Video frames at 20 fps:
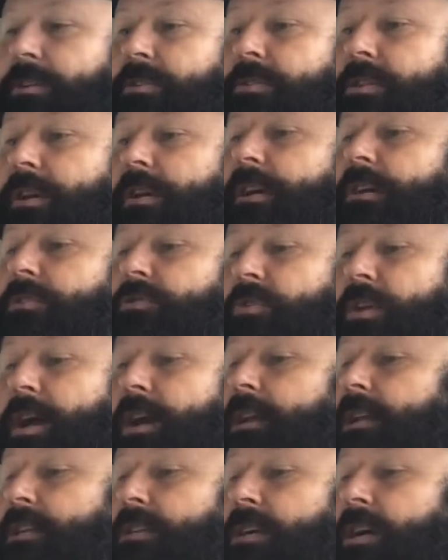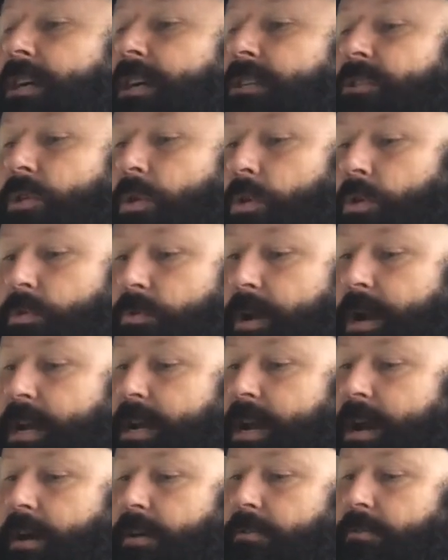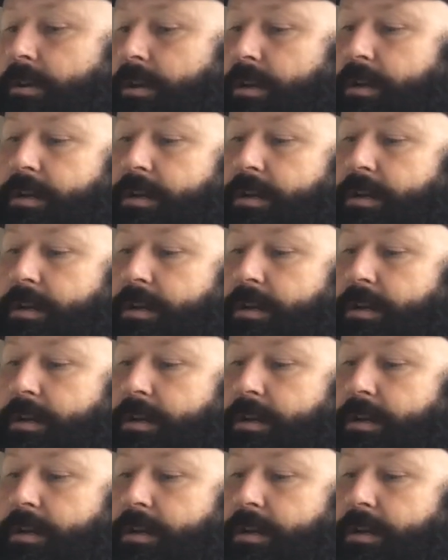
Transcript: So I'm going to try it. It's ice cold right now.